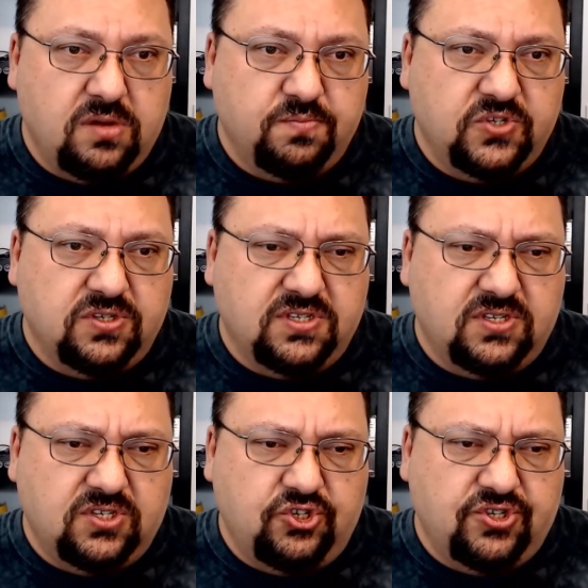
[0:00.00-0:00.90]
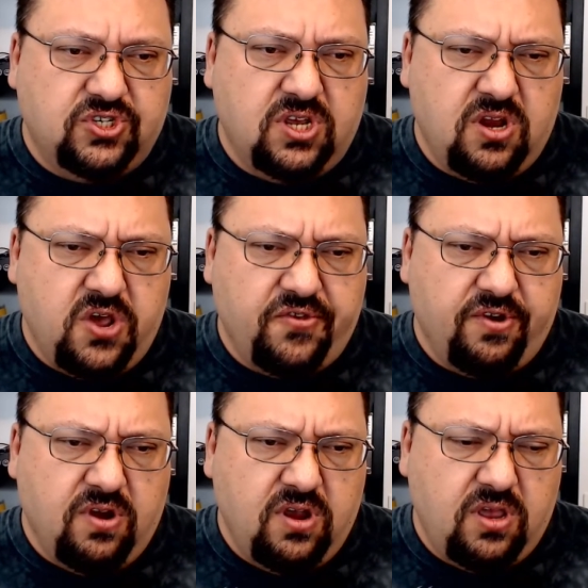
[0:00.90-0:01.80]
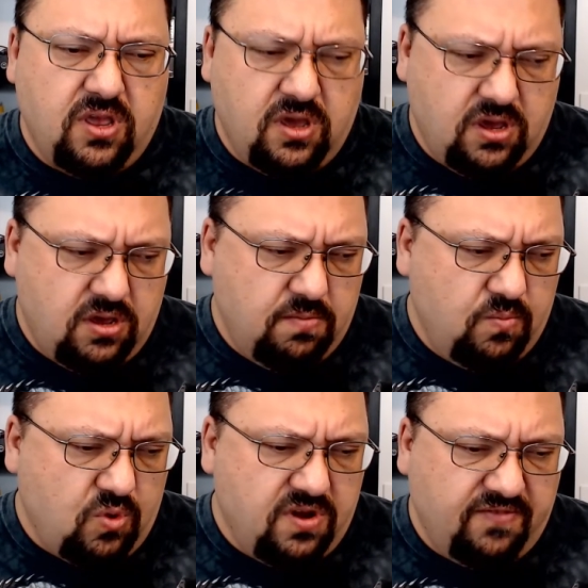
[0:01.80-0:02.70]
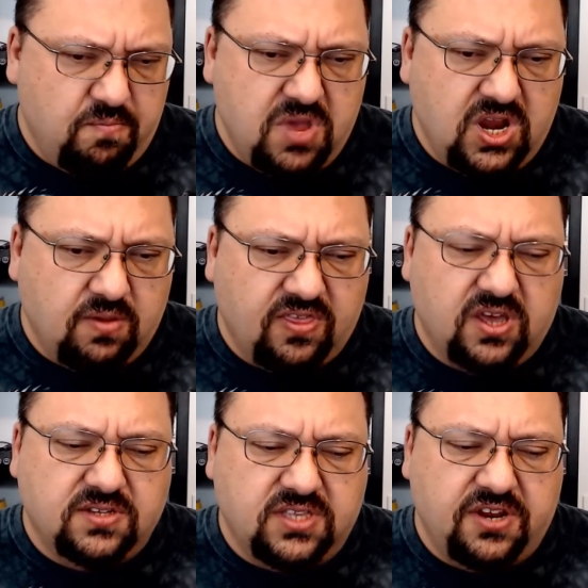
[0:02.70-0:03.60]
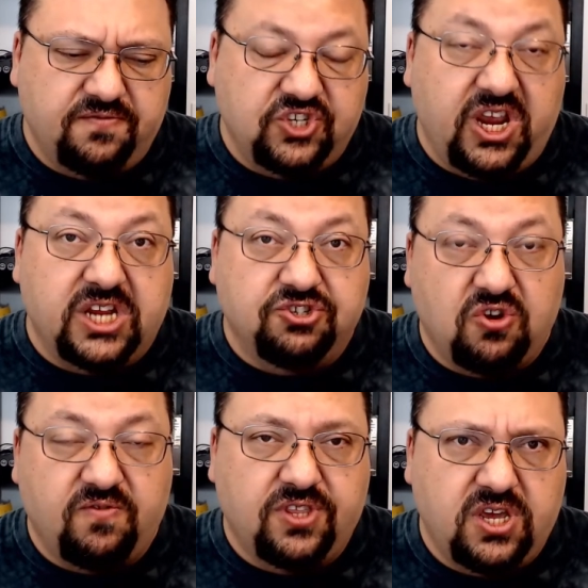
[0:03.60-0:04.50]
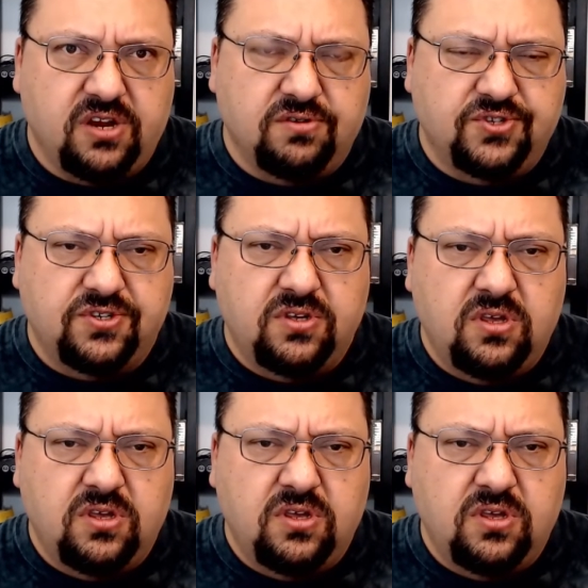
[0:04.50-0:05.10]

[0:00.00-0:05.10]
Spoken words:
so this is just another one of the many things that have changed over the years,